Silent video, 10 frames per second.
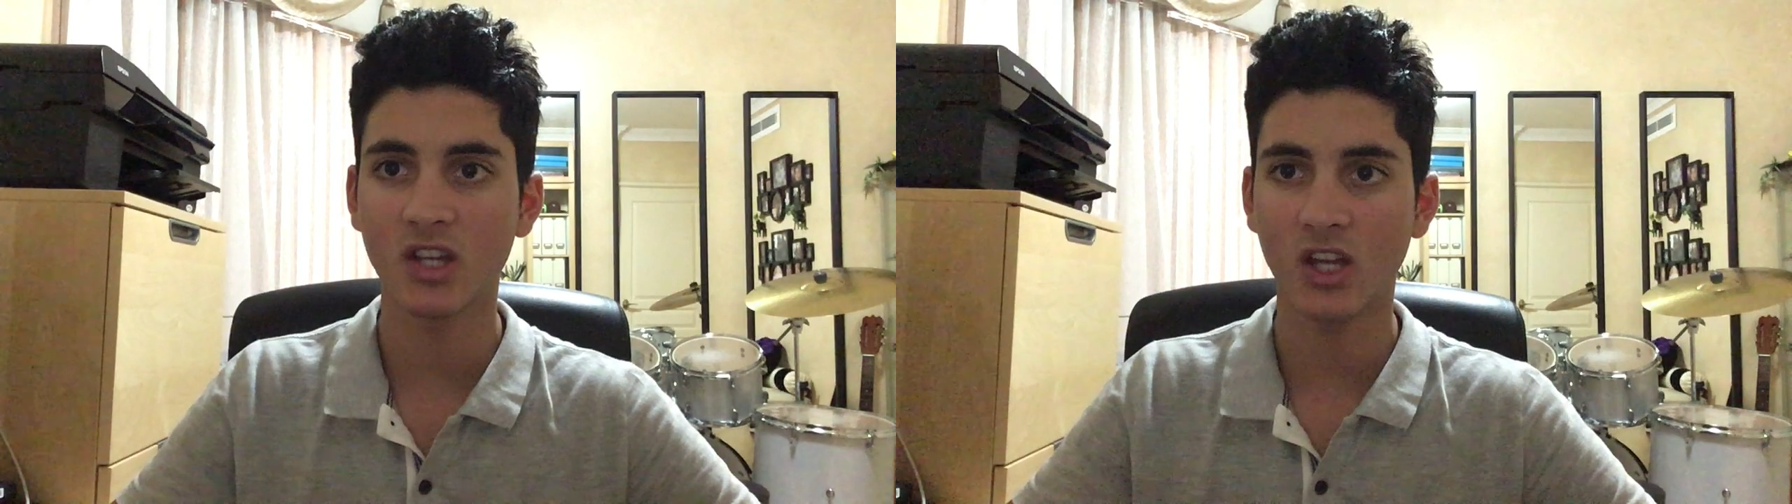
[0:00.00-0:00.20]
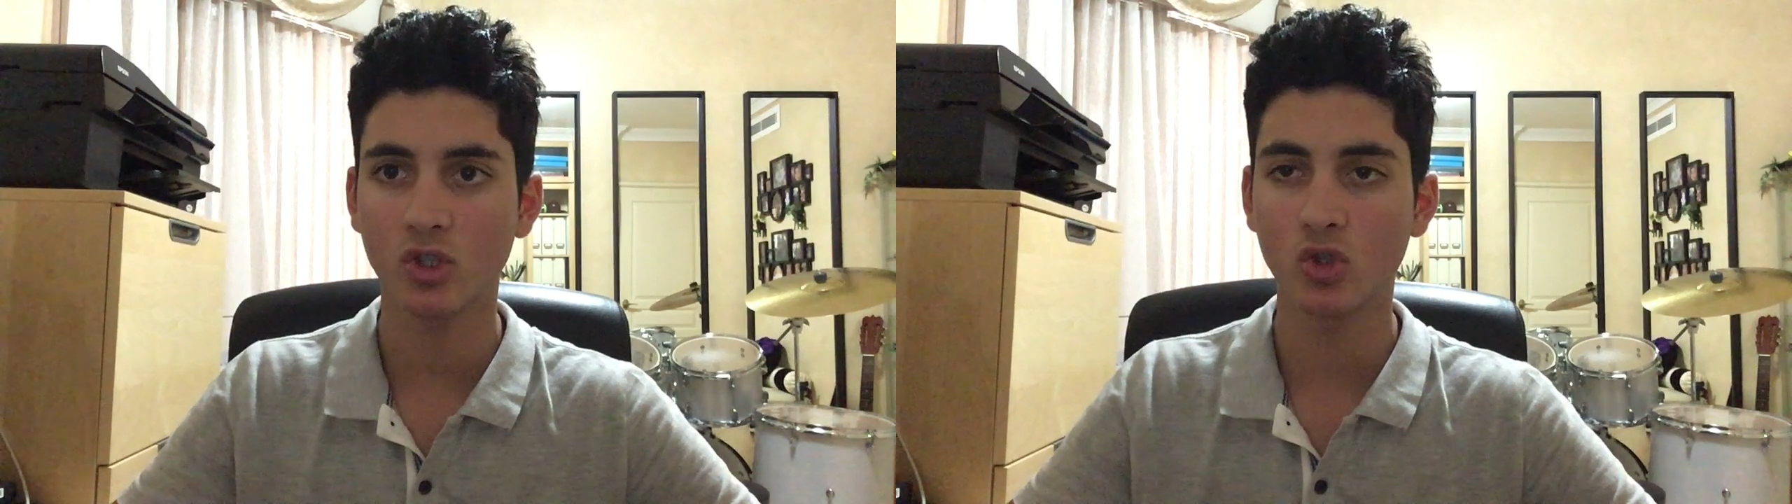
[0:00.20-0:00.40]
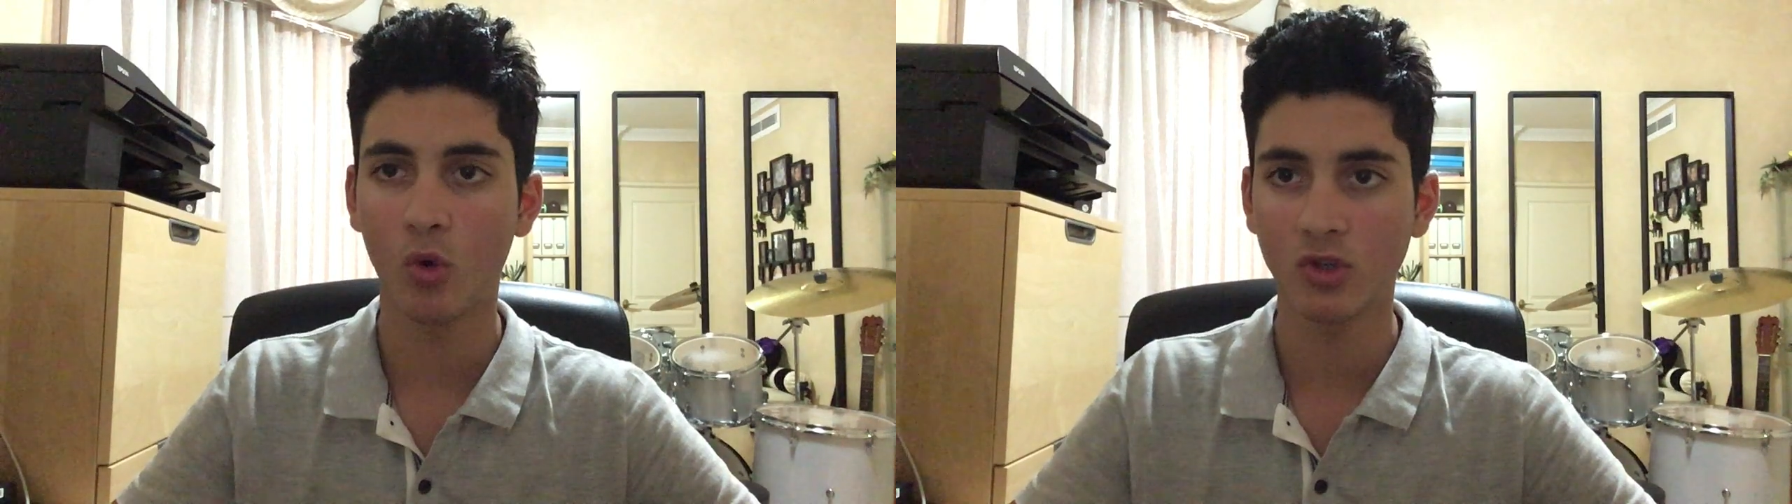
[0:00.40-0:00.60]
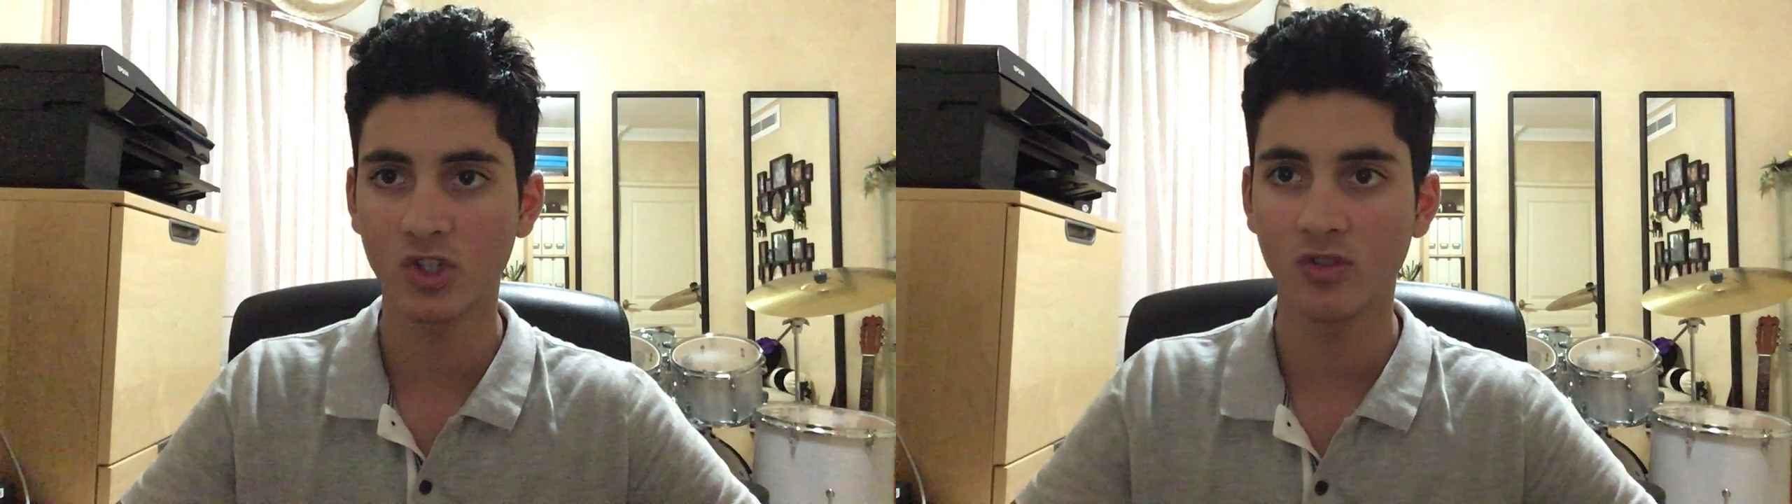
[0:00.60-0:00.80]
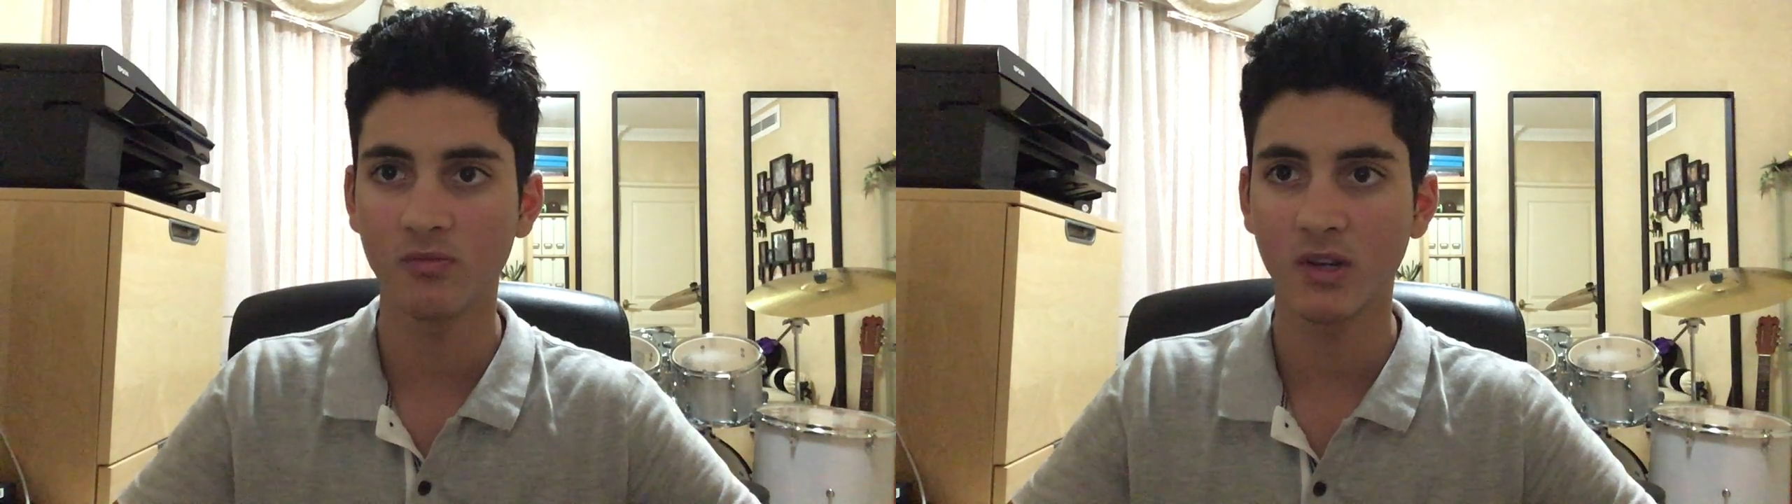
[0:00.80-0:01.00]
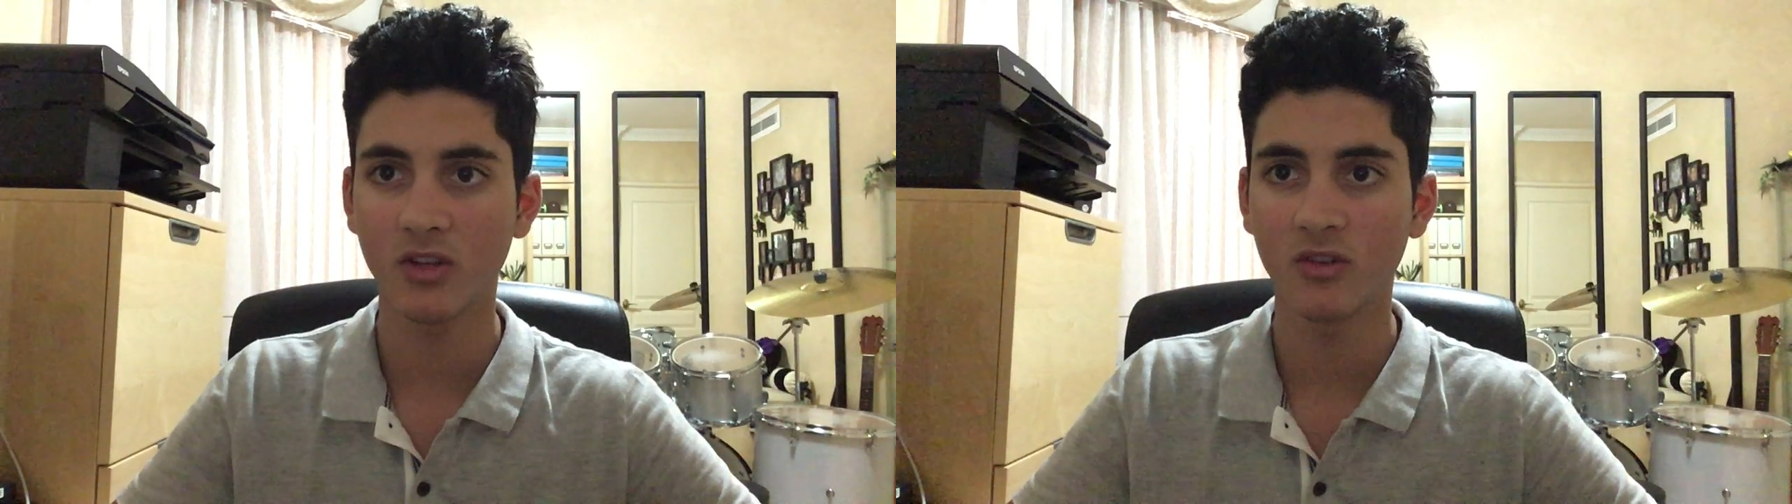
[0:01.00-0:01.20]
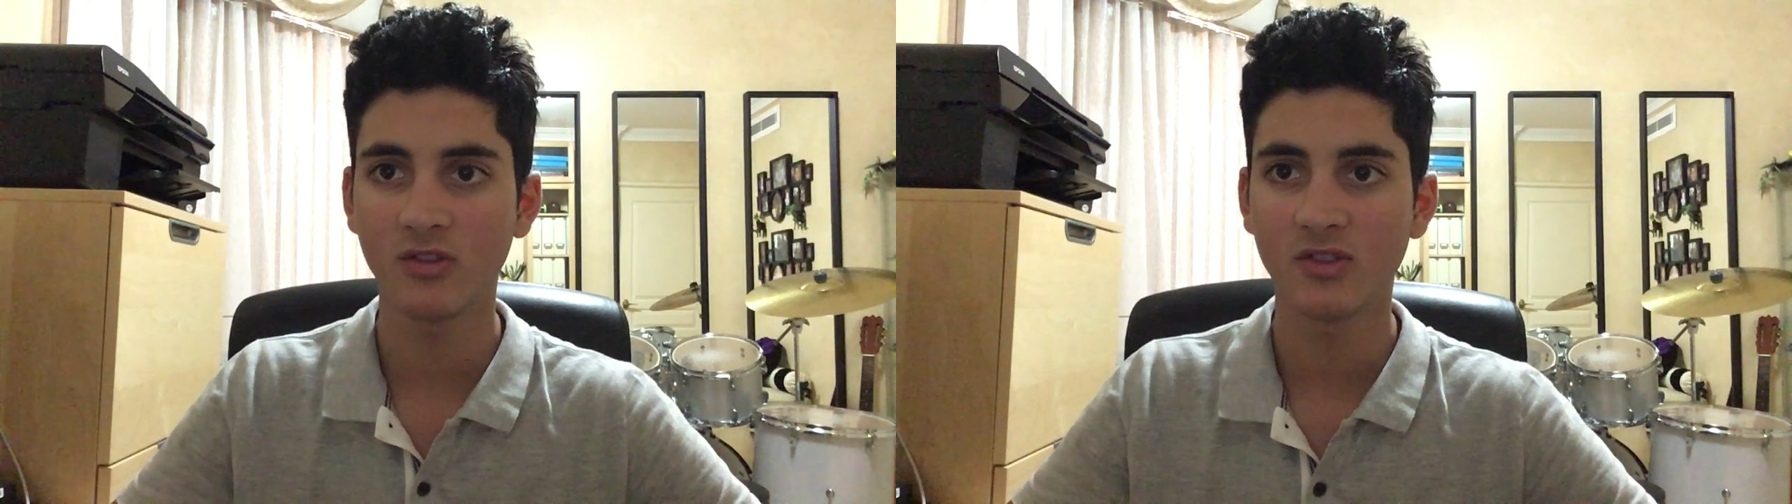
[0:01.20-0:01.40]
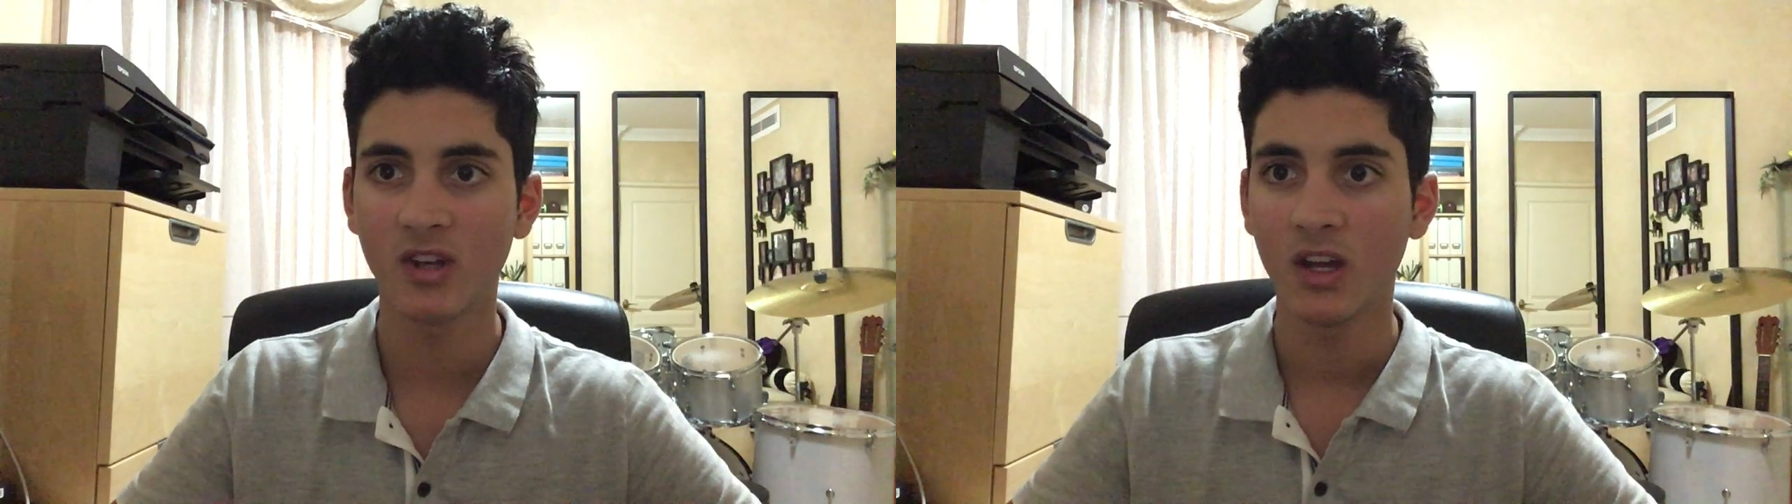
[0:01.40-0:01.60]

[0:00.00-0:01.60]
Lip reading: get shortened because